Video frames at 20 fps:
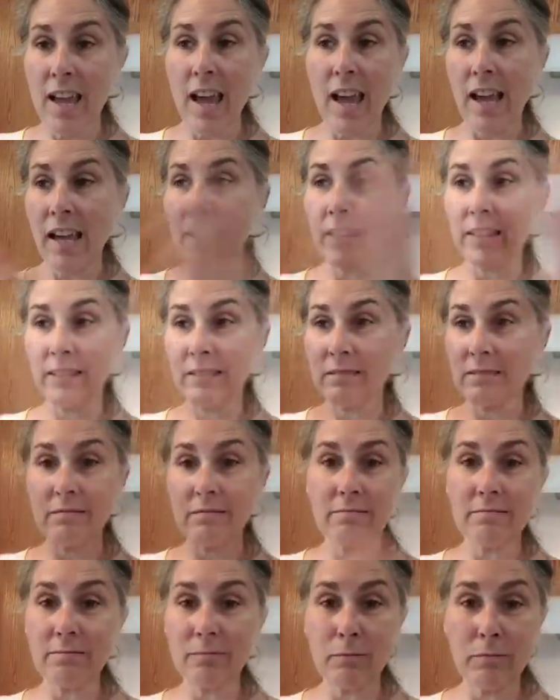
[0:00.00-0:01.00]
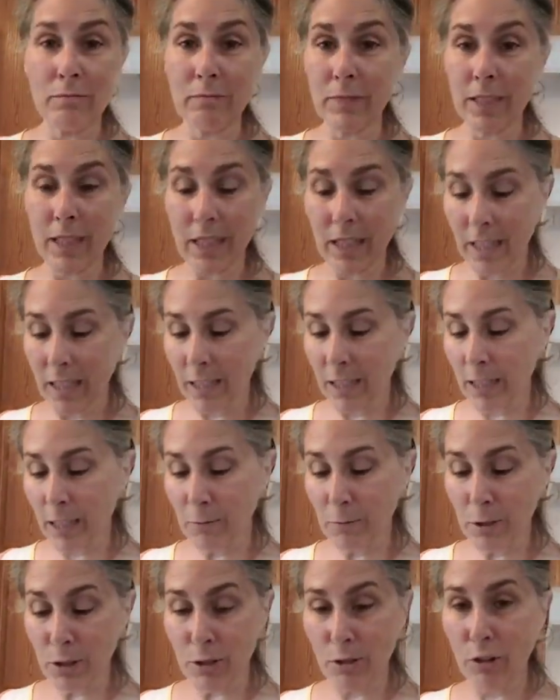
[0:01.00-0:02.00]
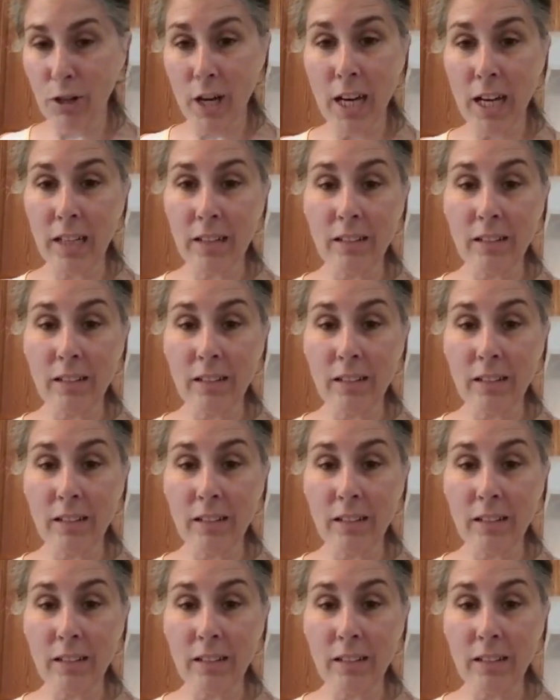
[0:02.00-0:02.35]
and it was great.